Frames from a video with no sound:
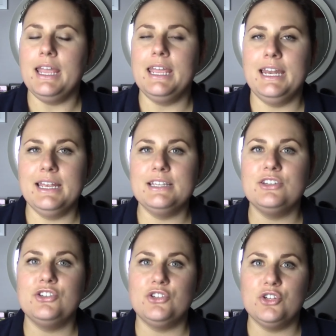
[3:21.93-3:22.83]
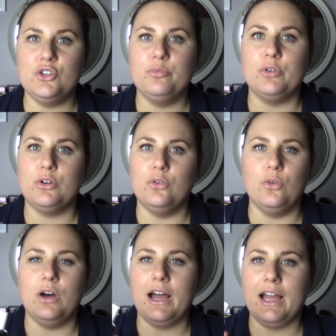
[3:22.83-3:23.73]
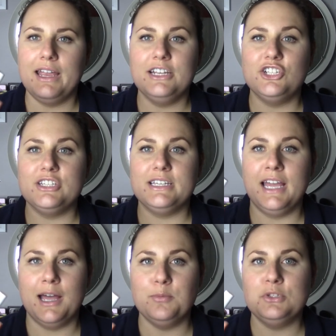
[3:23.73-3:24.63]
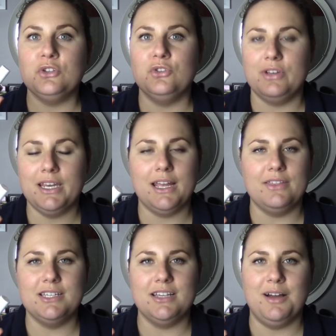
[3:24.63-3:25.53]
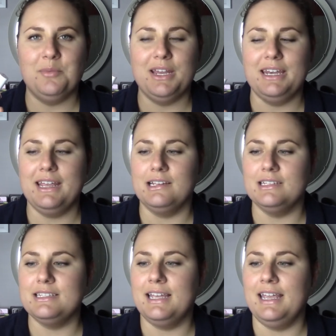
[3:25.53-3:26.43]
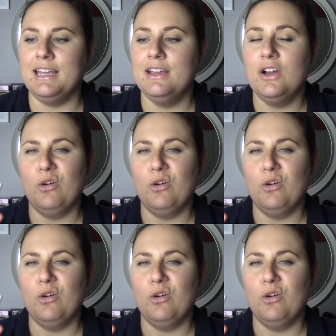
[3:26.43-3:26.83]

It is super cool. I just kept looking at this on my nails like